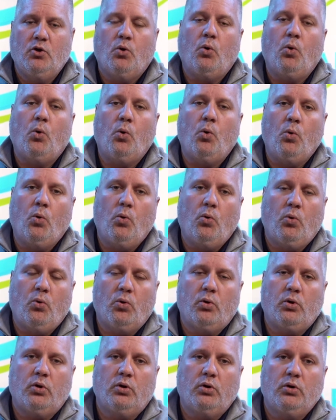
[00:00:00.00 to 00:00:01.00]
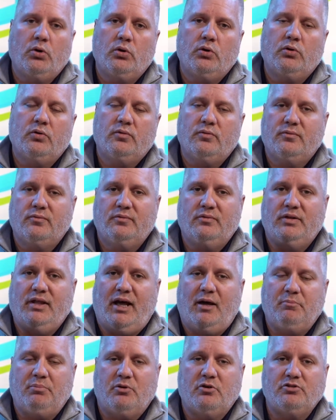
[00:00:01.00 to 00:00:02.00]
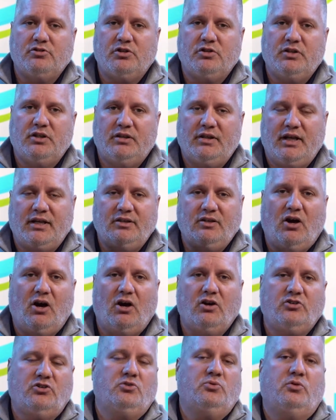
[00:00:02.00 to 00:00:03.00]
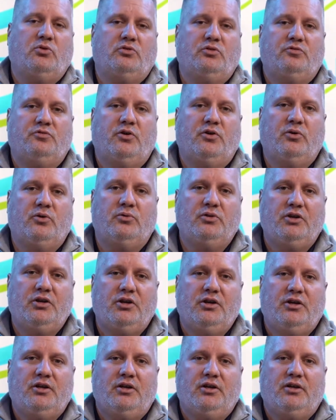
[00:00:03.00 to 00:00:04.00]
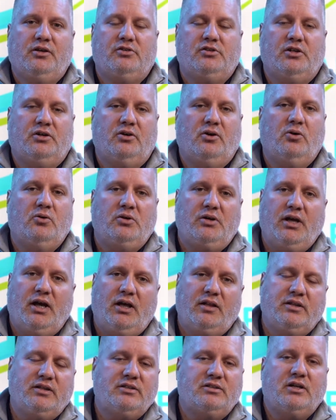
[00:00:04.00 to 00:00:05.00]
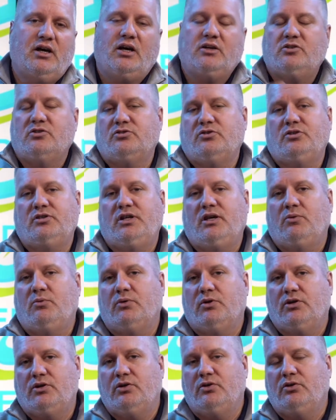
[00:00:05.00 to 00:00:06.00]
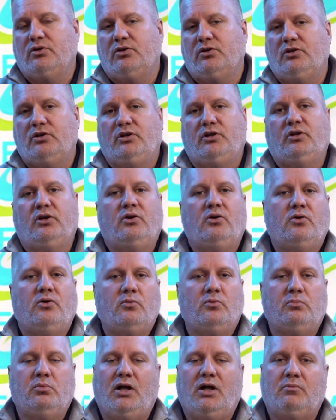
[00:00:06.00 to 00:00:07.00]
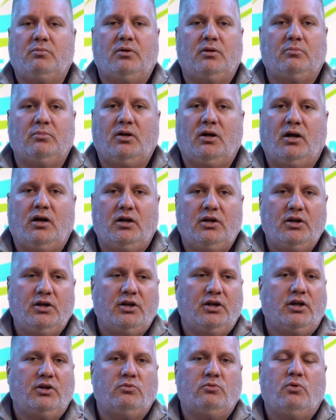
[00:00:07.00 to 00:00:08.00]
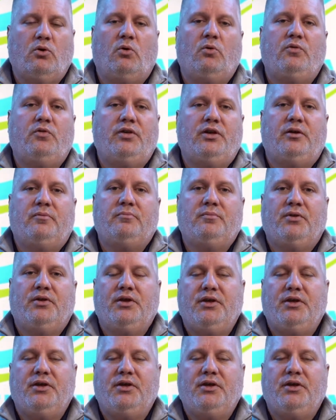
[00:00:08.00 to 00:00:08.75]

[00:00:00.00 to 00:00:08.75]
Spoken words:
Or that person that they talked to on the phone said, oh yeah, these doctors are in network, you're good to go, blah, blah, blah. Enrolled them.